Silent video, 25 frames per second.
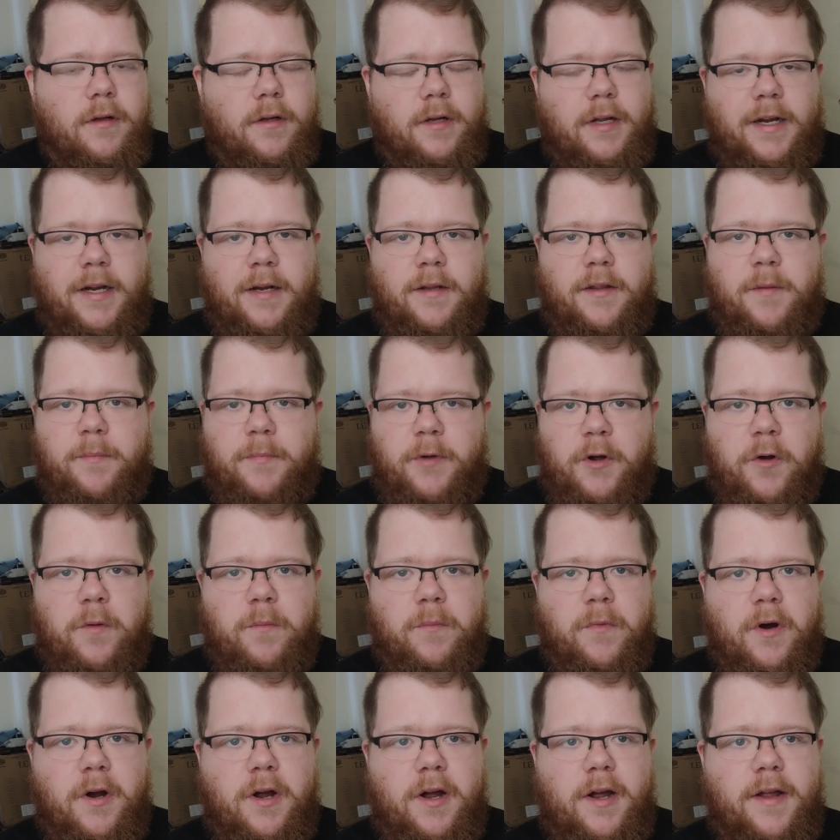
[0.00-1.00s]
like the bone
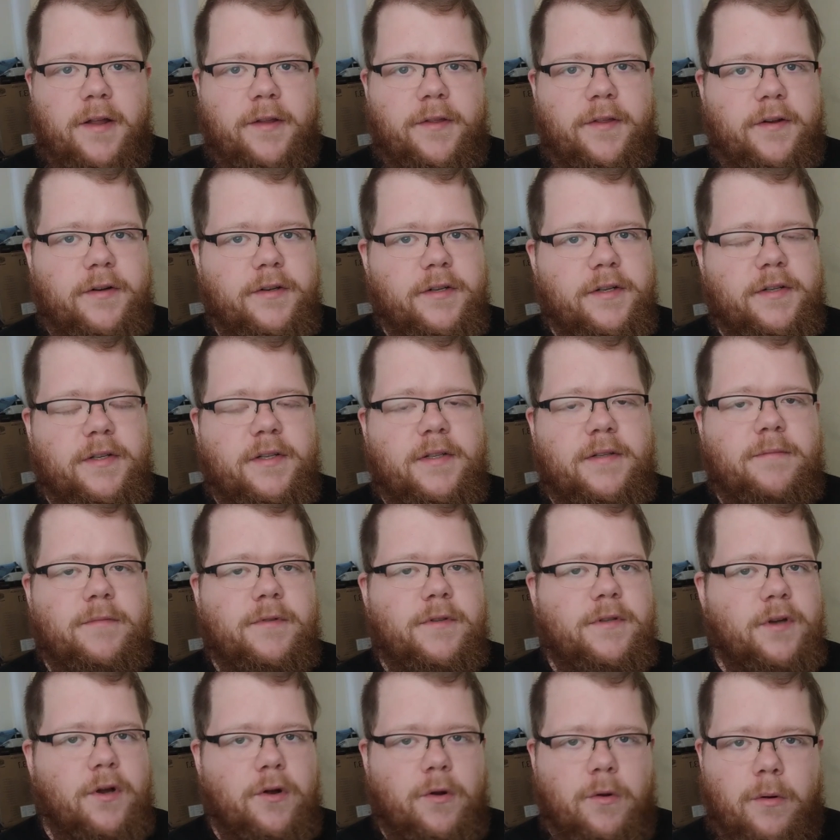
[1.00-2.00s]
broth and just
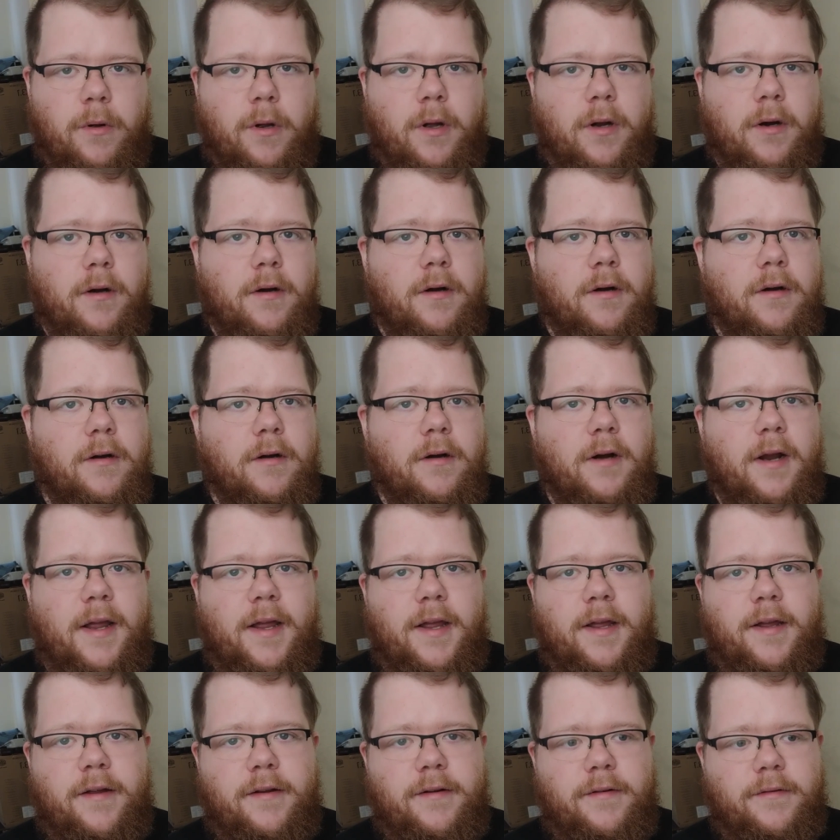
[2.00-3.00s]
salt water
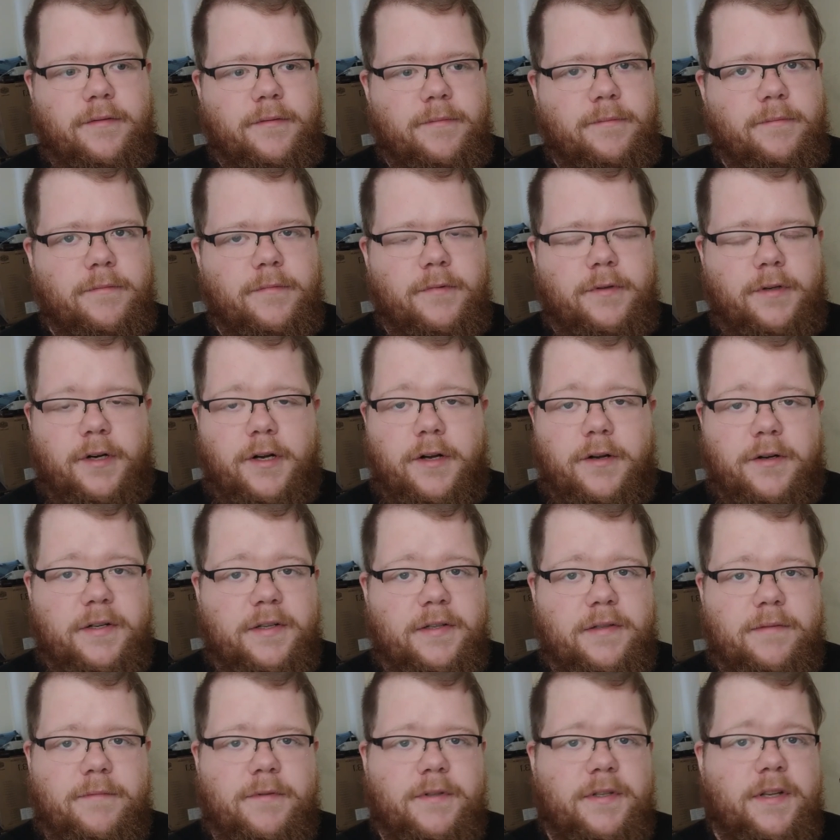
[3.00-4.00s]
and, you know,
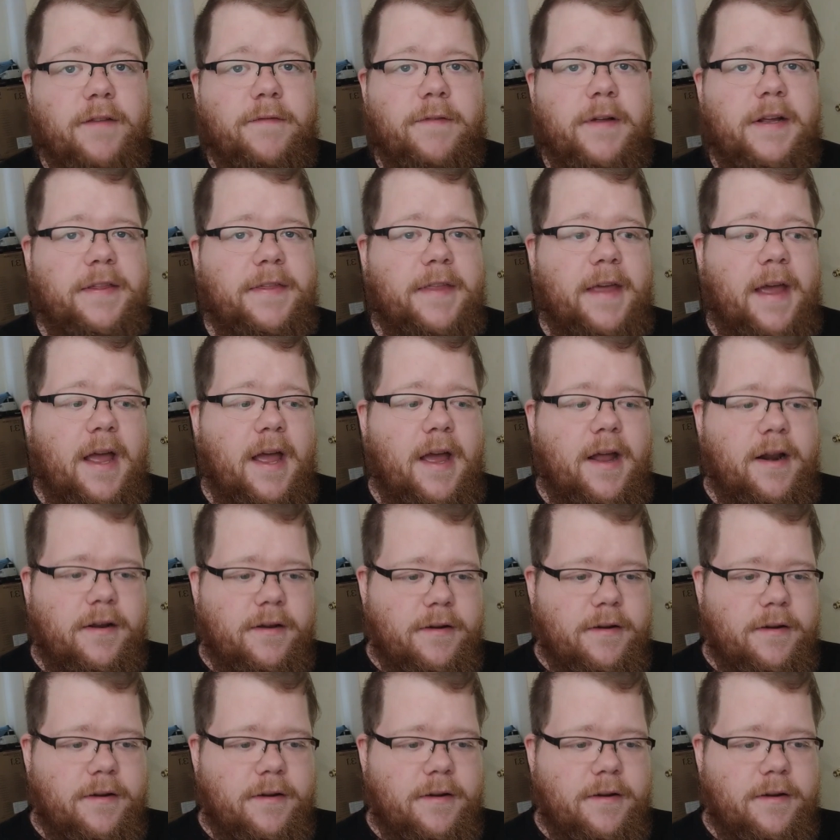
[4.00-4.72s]
just stuff like that.